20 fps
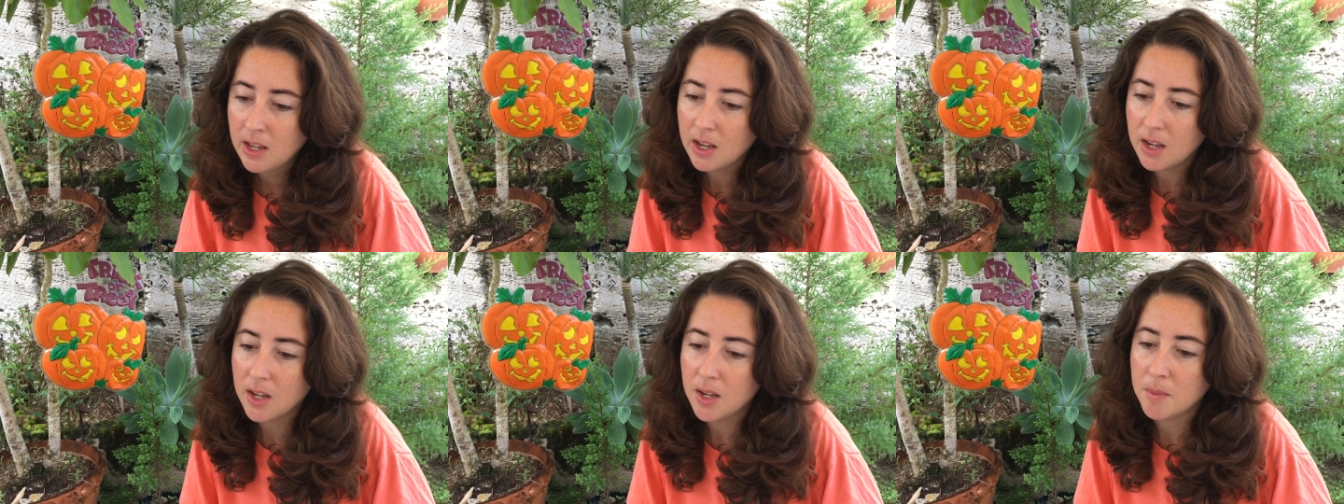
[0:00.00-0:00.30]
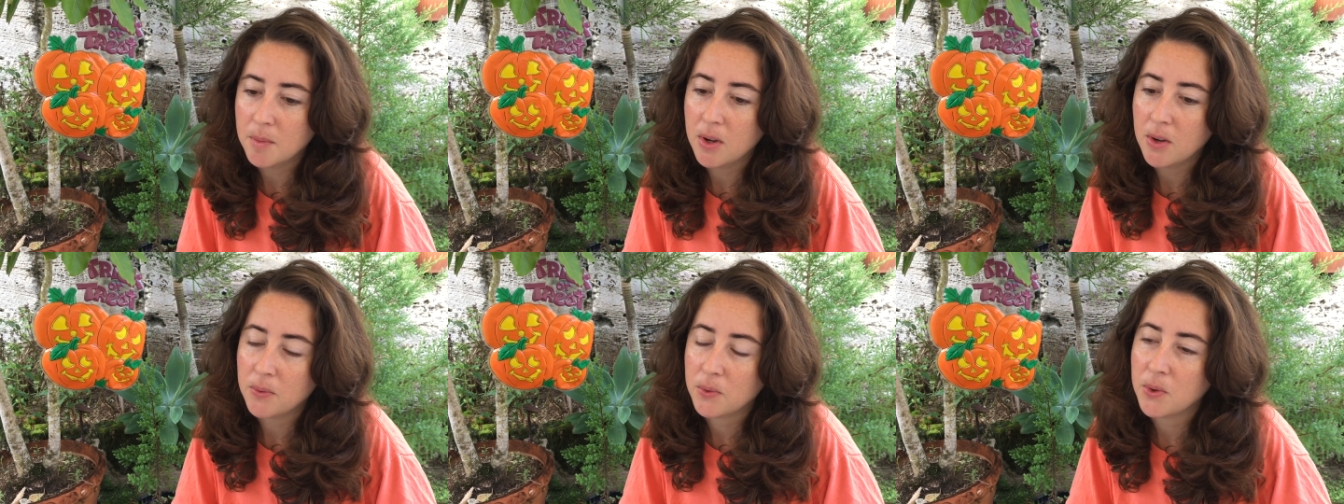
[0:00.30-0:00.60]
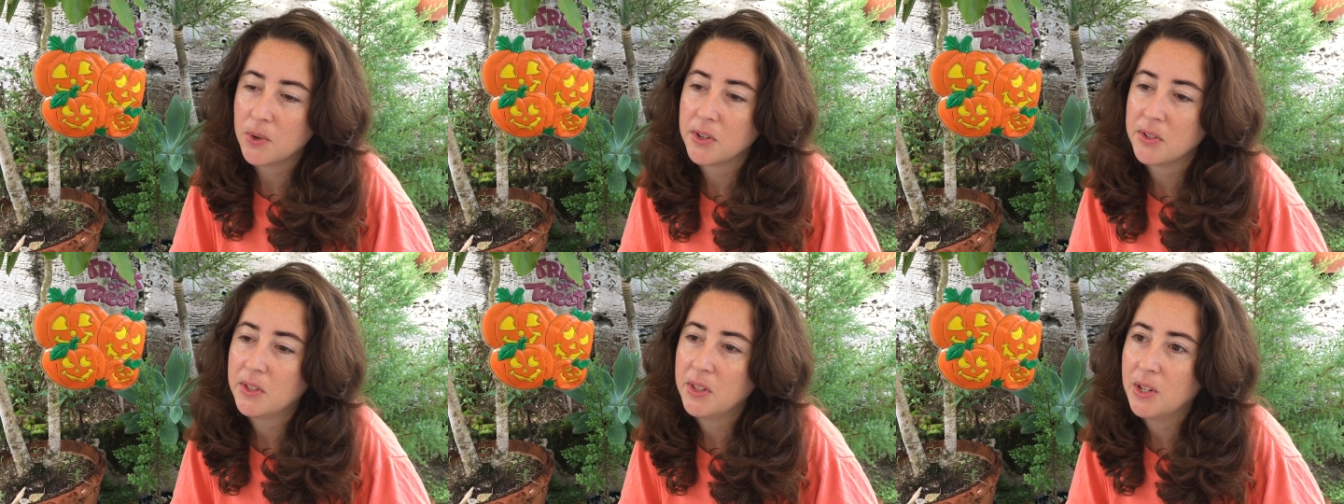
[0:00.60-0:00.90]
Of
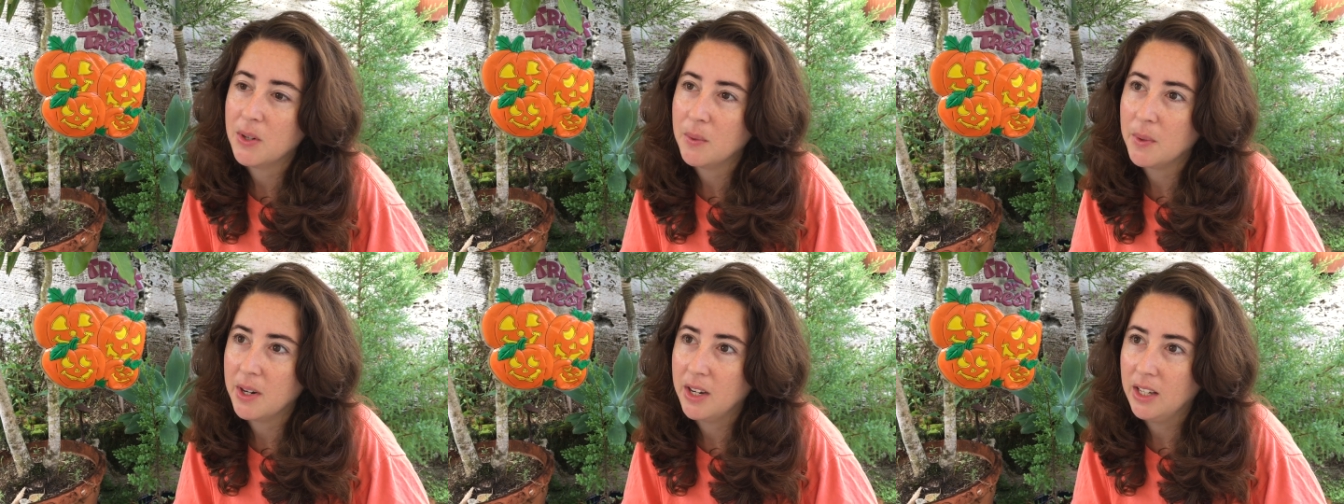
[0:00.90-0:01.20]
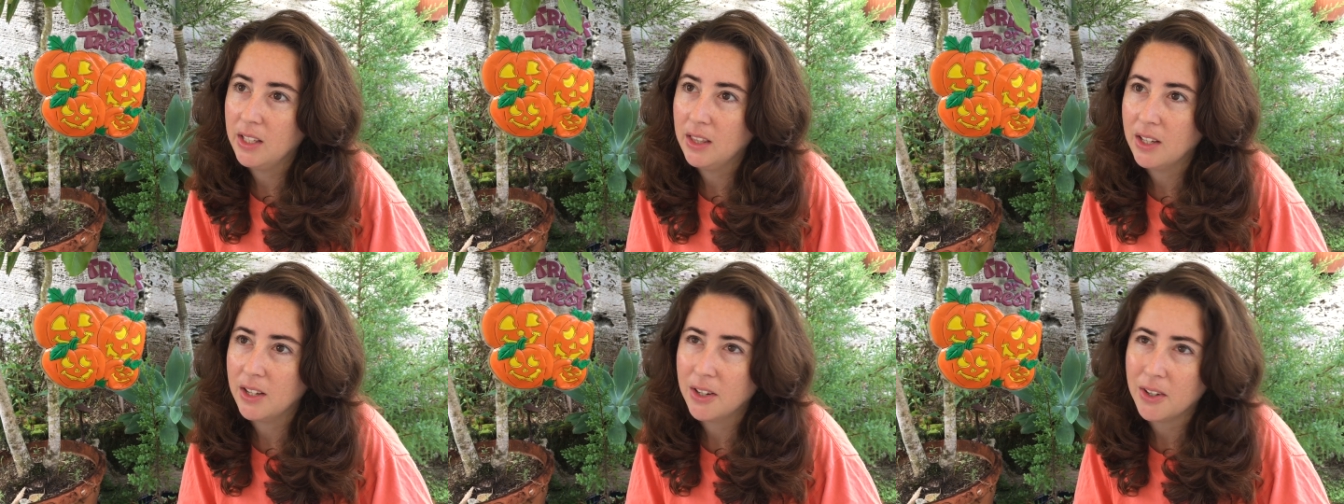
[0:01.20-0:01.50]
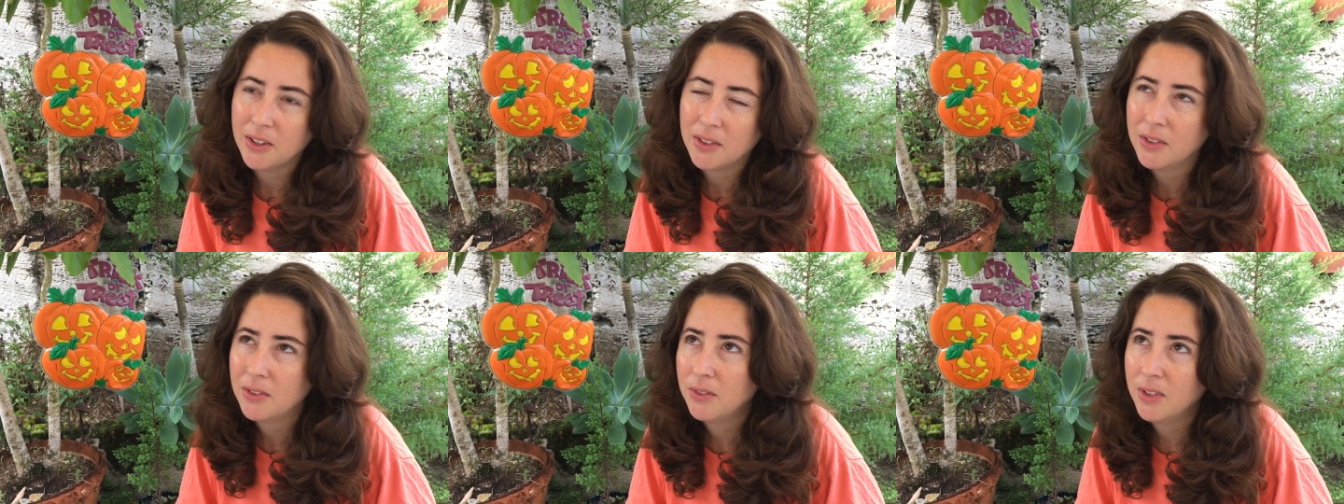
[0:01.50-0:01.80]
course they're wearing
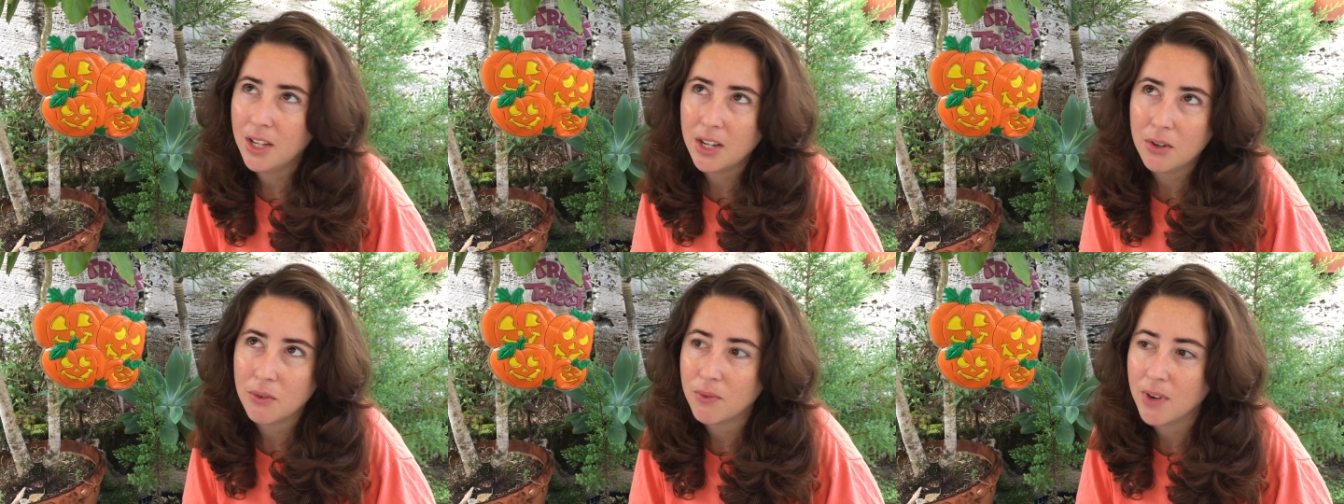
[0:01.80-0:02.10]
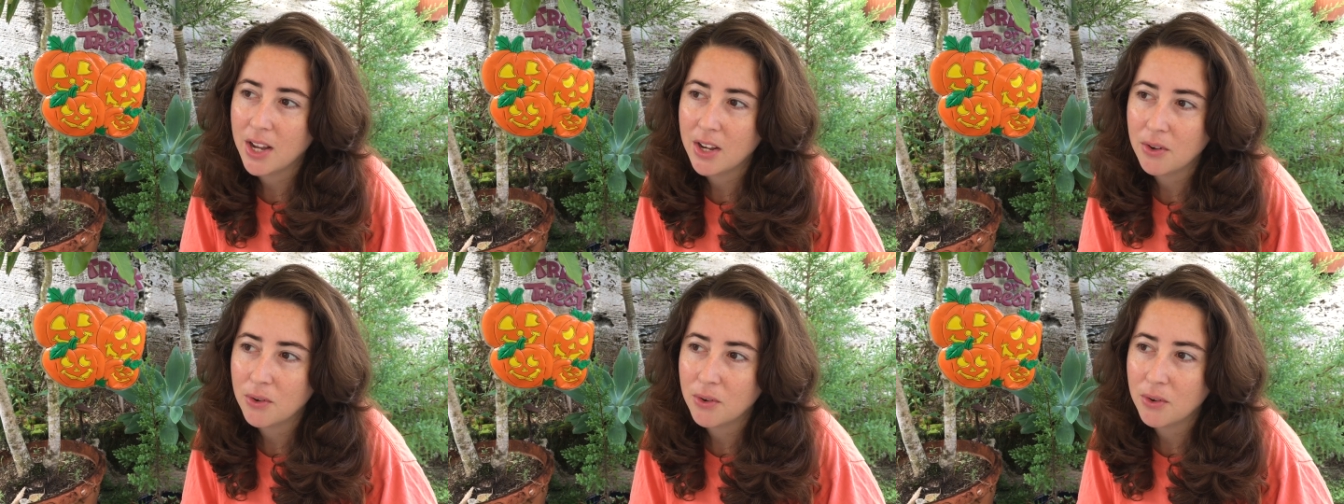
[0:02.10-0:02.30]
their like red